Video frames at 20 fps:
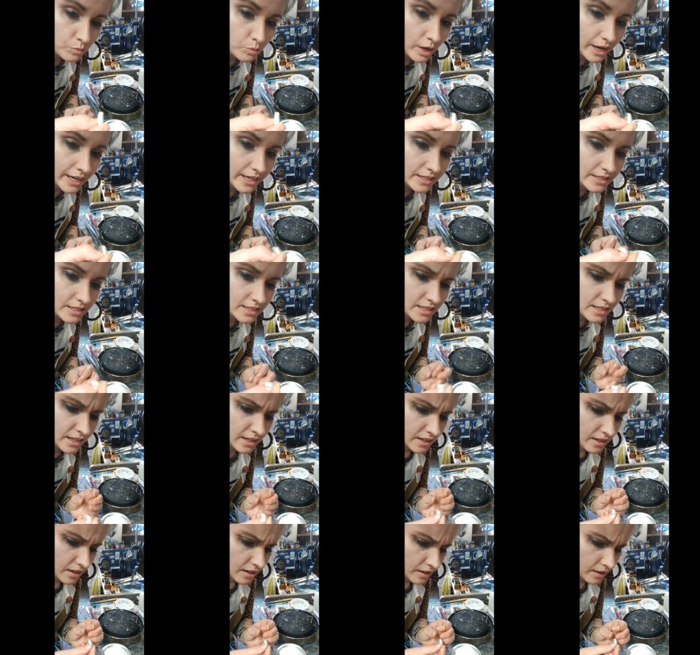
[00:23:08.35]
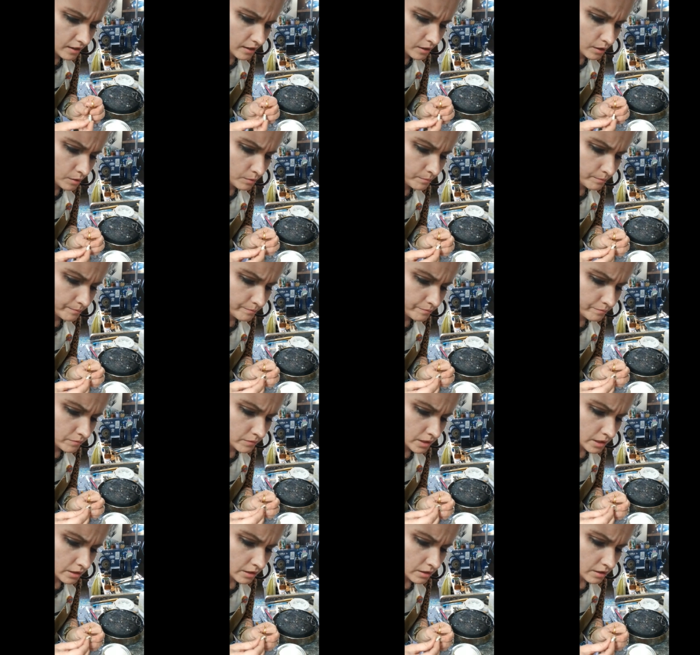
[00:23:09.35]
white. Um,
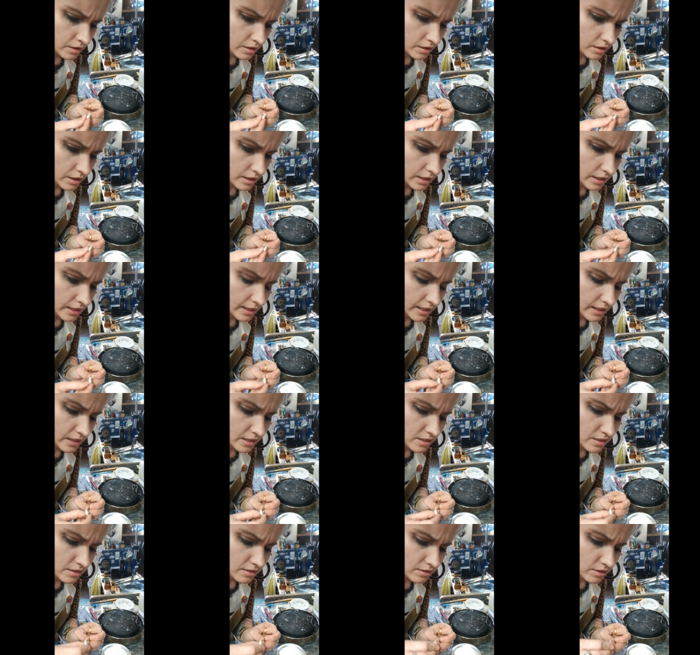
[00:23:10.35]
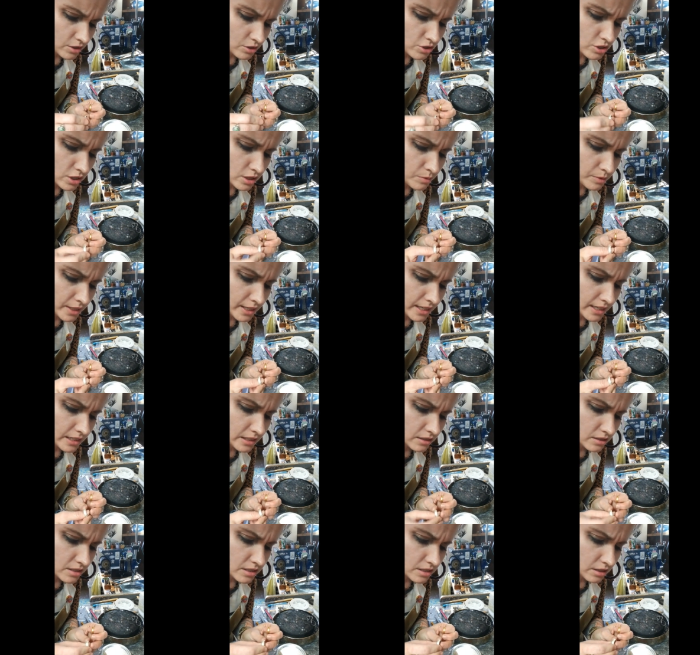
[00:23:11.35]
and usually when I
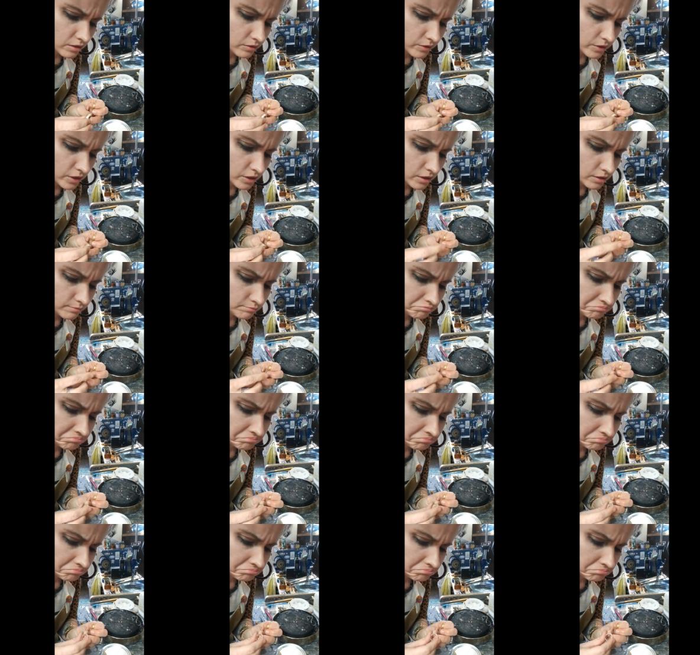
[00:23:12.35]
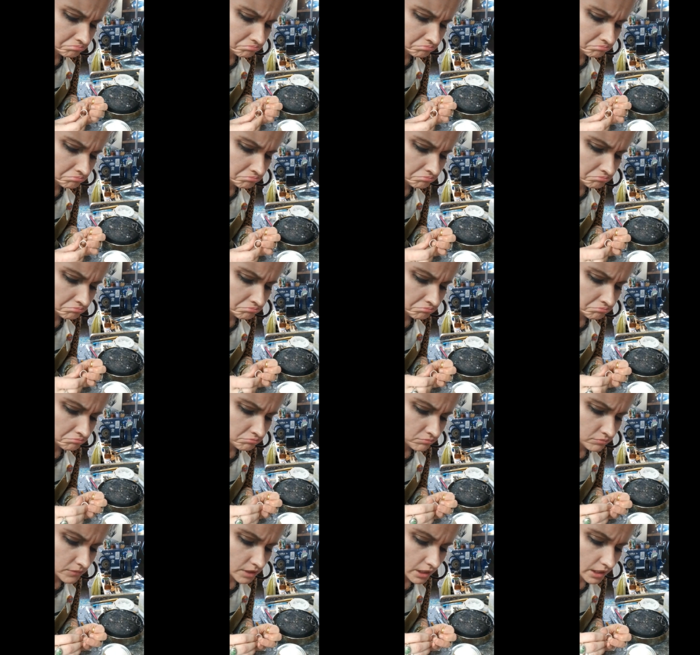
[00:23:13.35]
anneal silver,
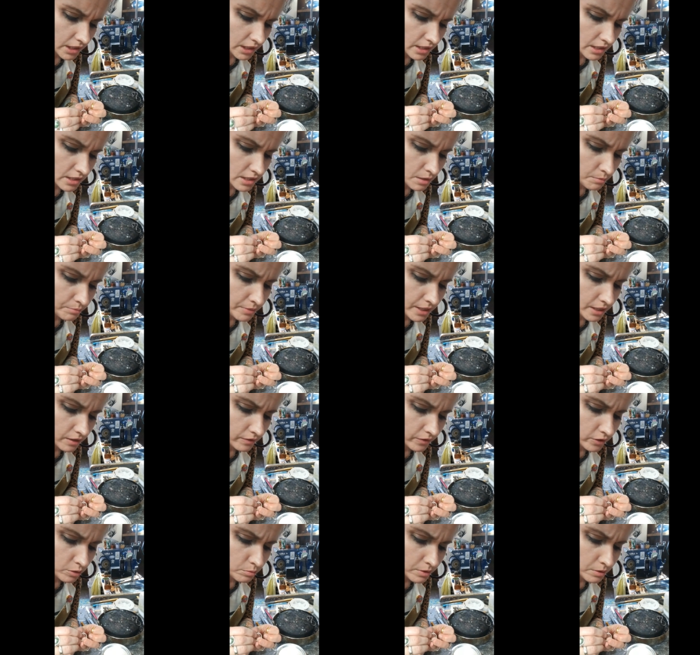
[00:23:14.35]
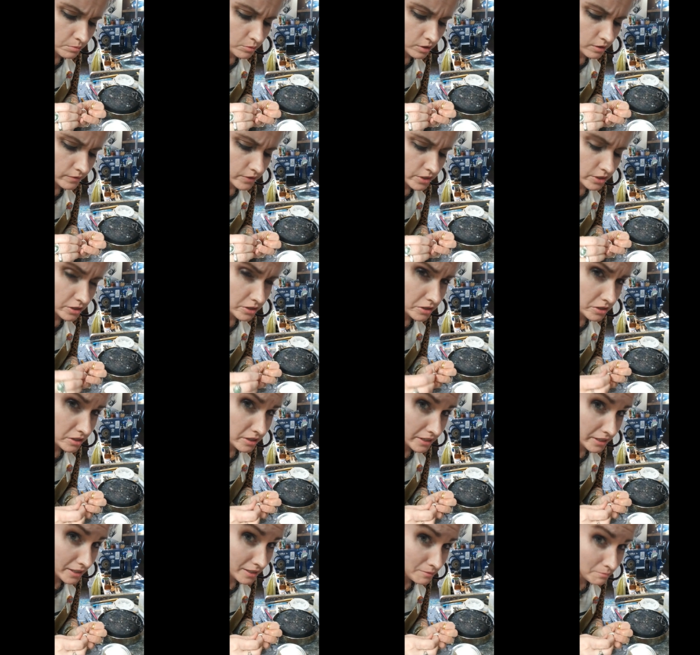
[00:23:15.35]
it ends up being a little bit more of a darker
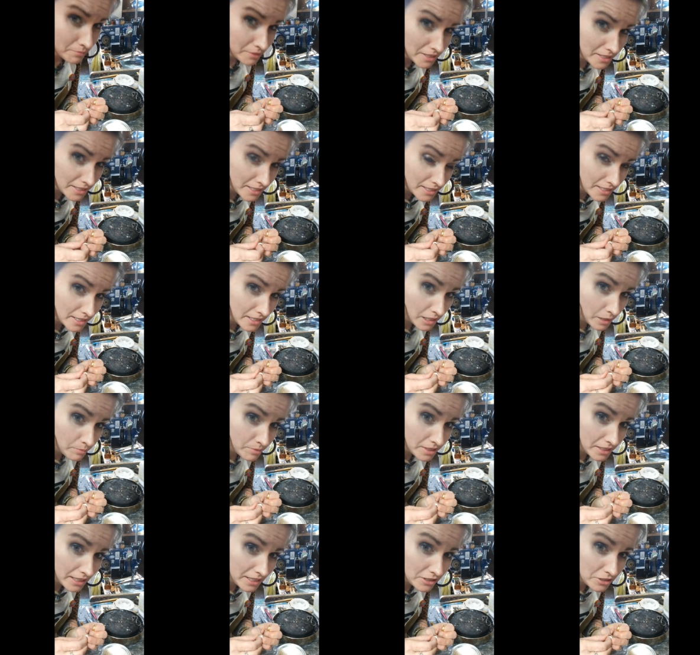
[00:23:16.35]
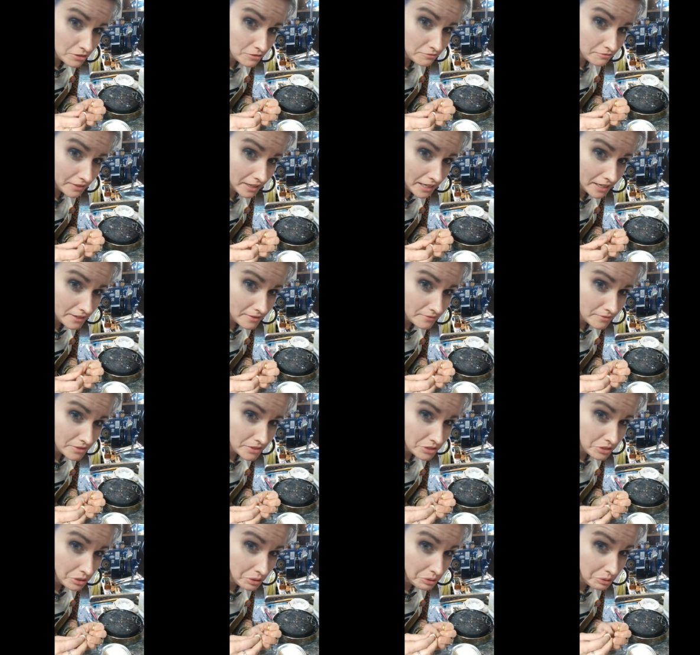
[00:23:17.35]
gray. This is stamped a 925,
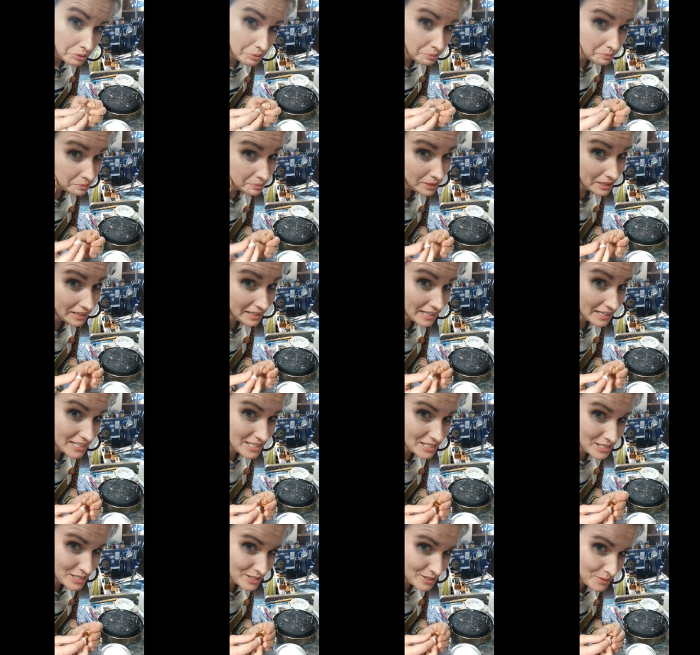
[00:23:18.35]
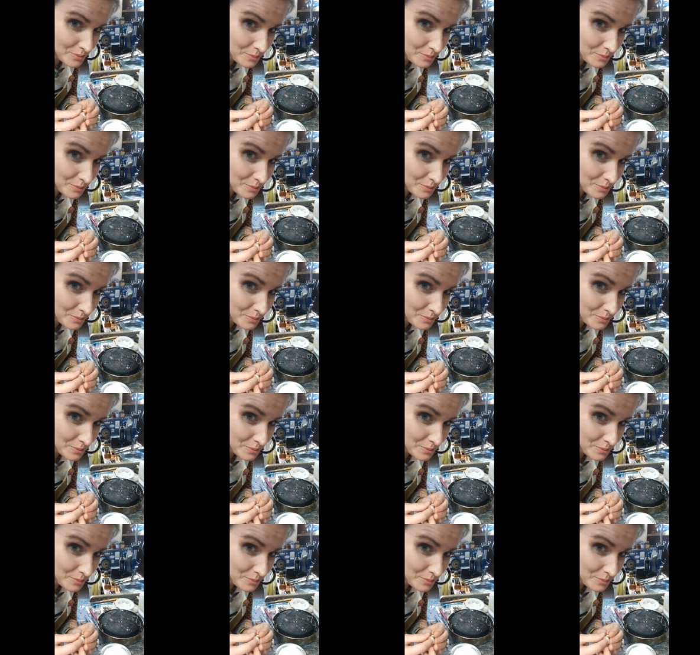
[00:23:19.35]
so I guess,